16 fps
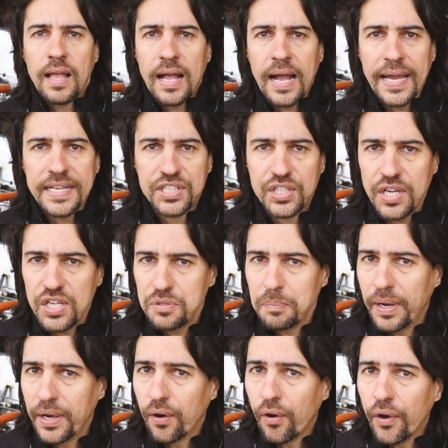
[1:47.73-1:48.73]
I change
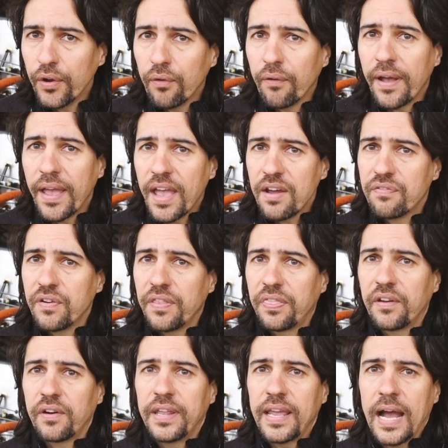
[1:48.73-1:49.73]
my oil every
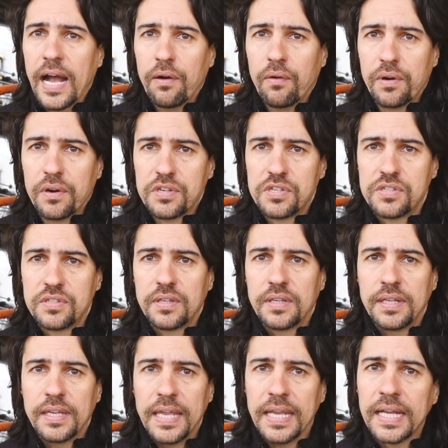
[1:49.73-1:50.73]
30 hours
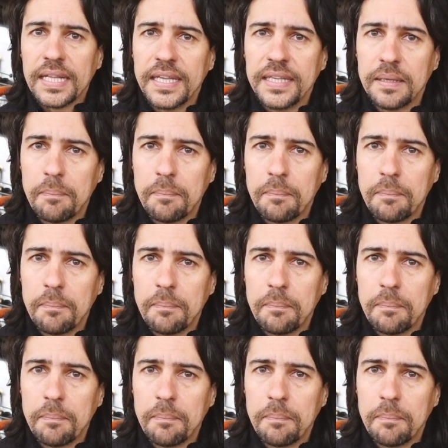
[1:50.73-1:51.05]
and clean